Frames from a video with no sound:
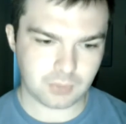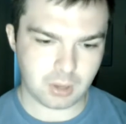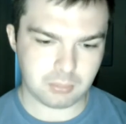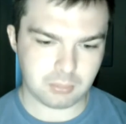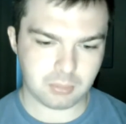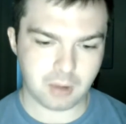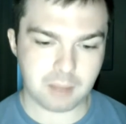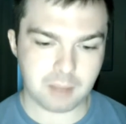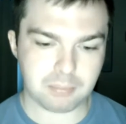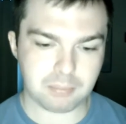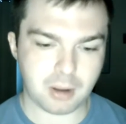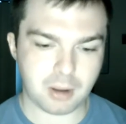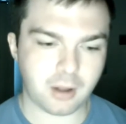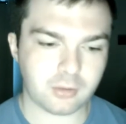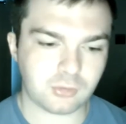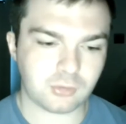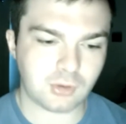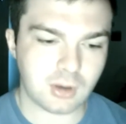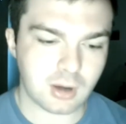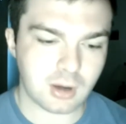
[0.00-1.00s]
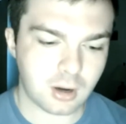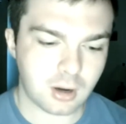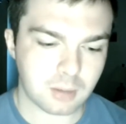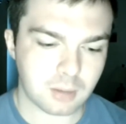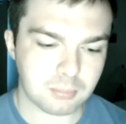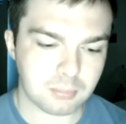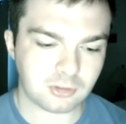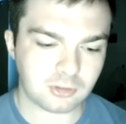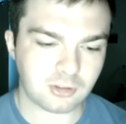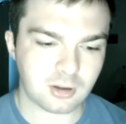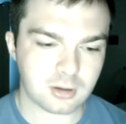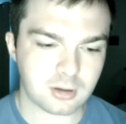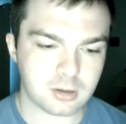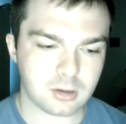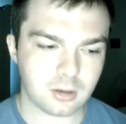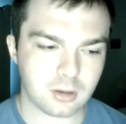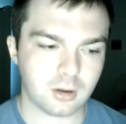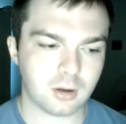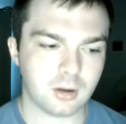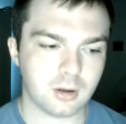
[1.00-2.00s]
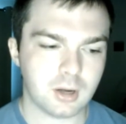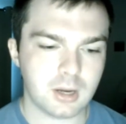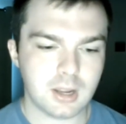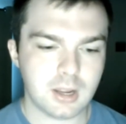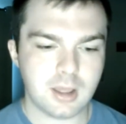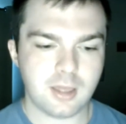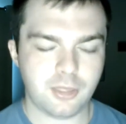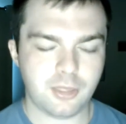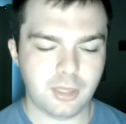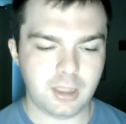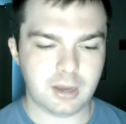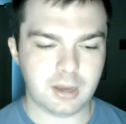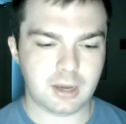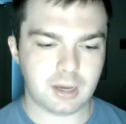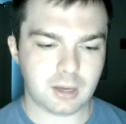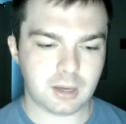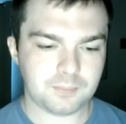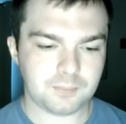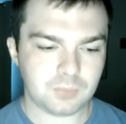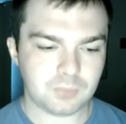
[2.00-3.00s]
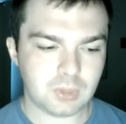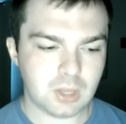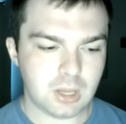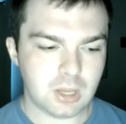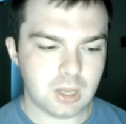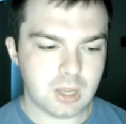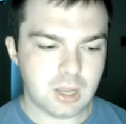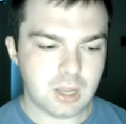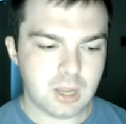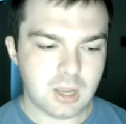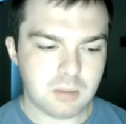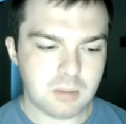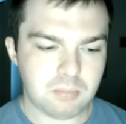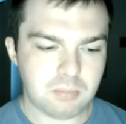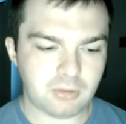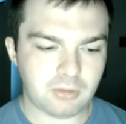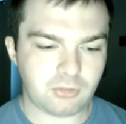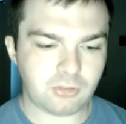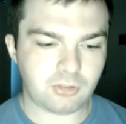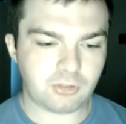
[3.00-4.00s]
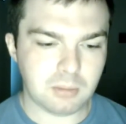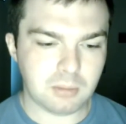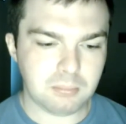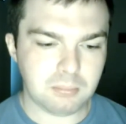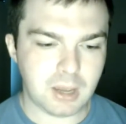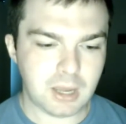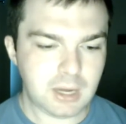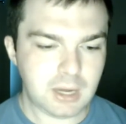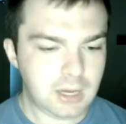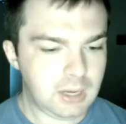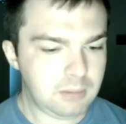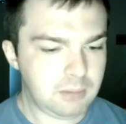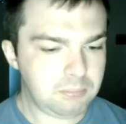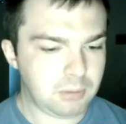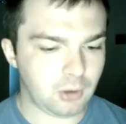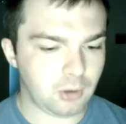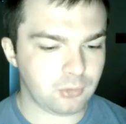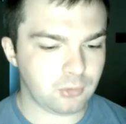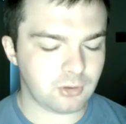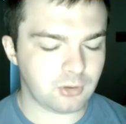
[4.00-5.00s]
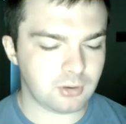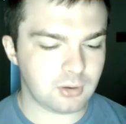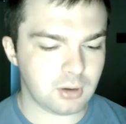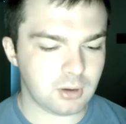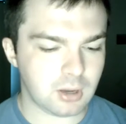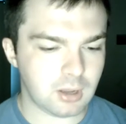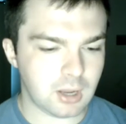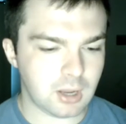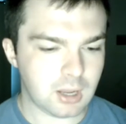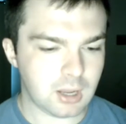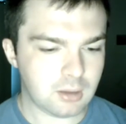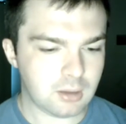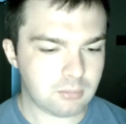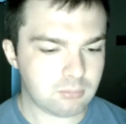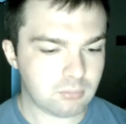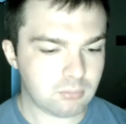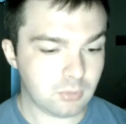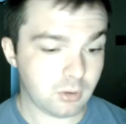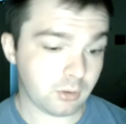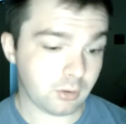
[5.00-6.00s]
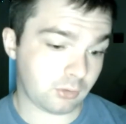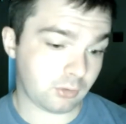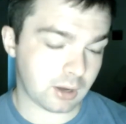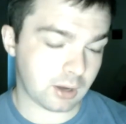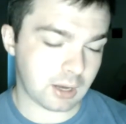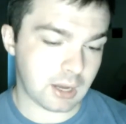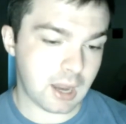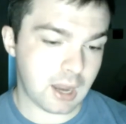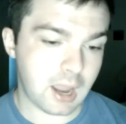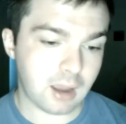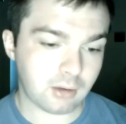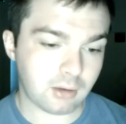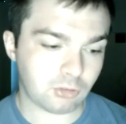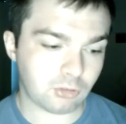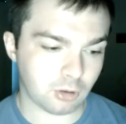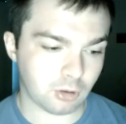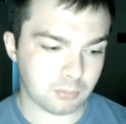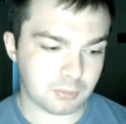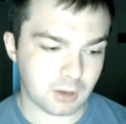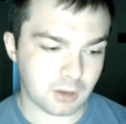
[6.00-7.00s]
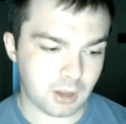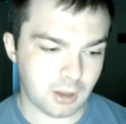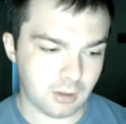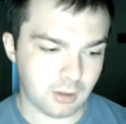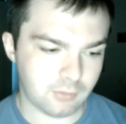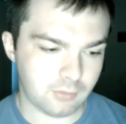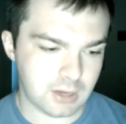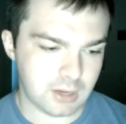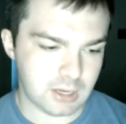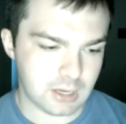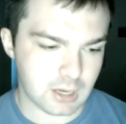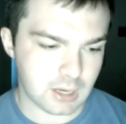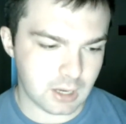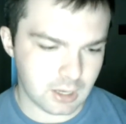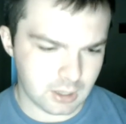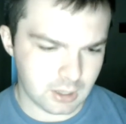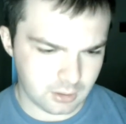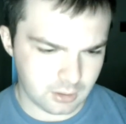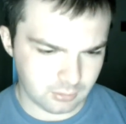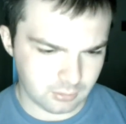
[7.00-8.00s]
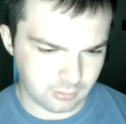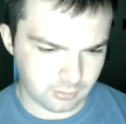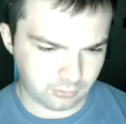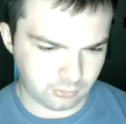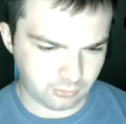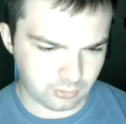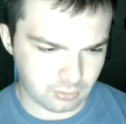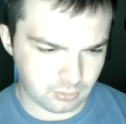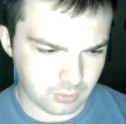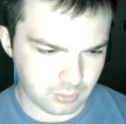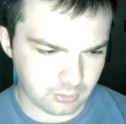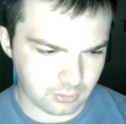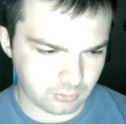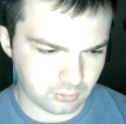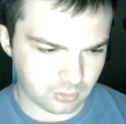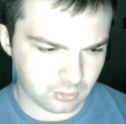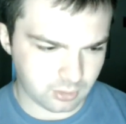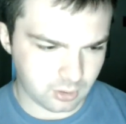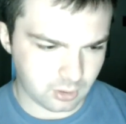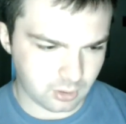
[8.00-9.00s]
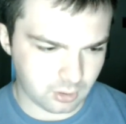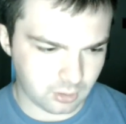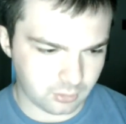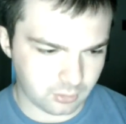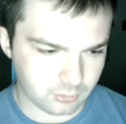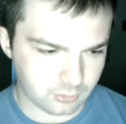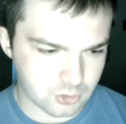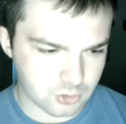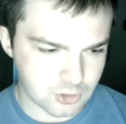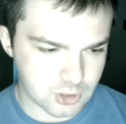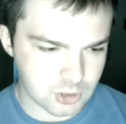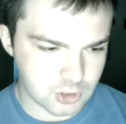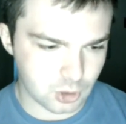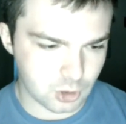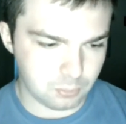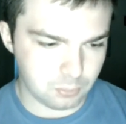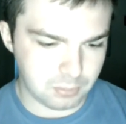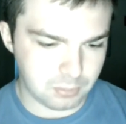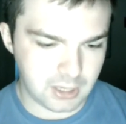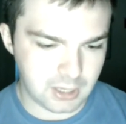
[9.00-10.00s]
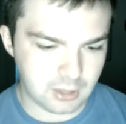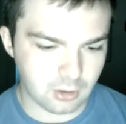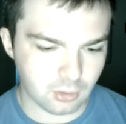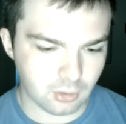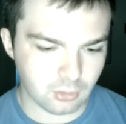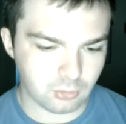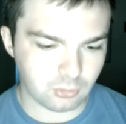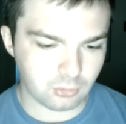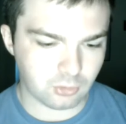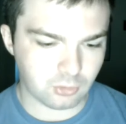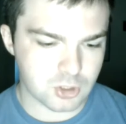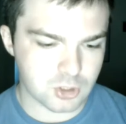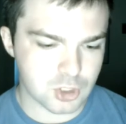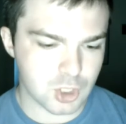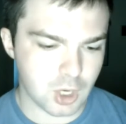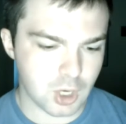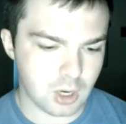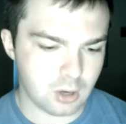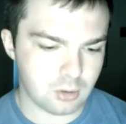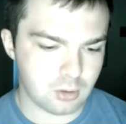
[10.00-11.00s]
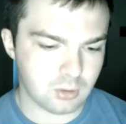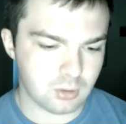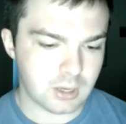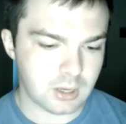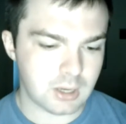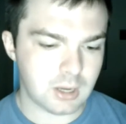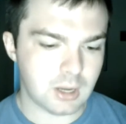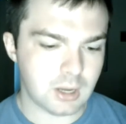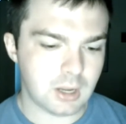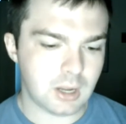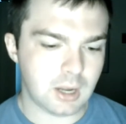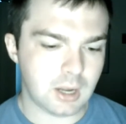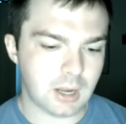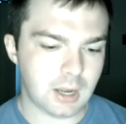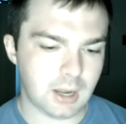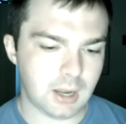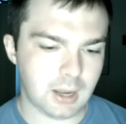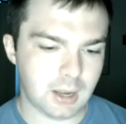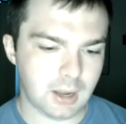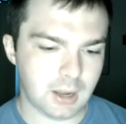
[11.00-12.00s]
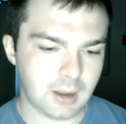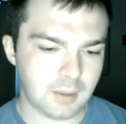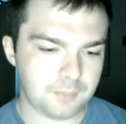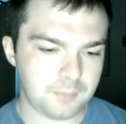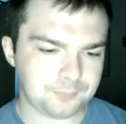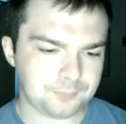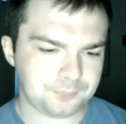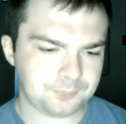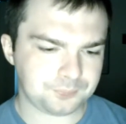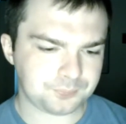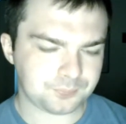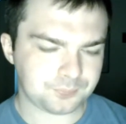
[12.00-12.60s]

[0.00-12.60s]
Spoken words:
I pause it on a particular thing. But somebody posted, it looks like an excerpt of the, let's see, what is it called? Stu Peters show. Someone